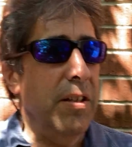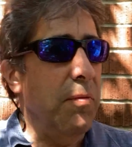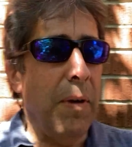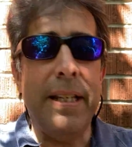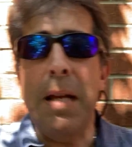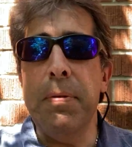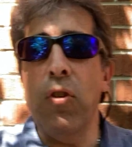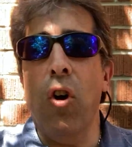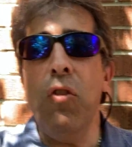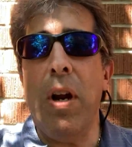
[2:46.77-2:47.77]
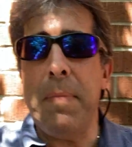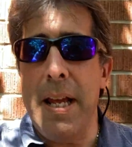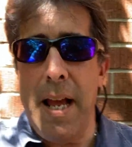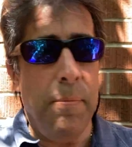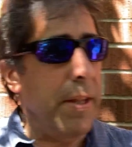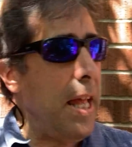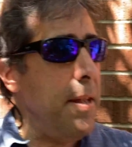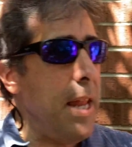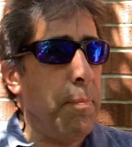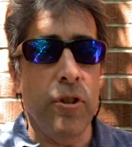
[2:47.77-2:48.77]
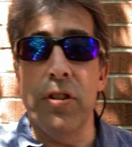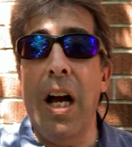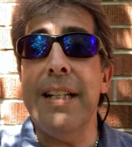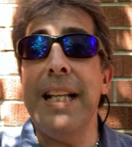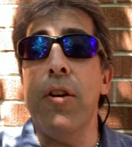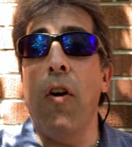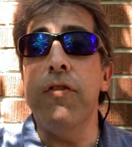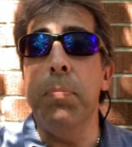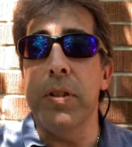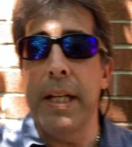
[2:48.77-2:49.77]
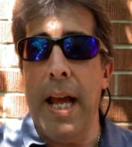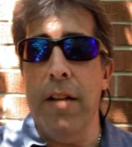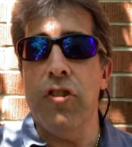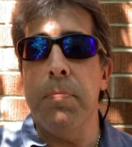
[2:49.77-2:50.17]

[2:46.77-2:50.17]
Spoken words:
My neighbors, all around my neighborhood, are knocking down homes, building houses.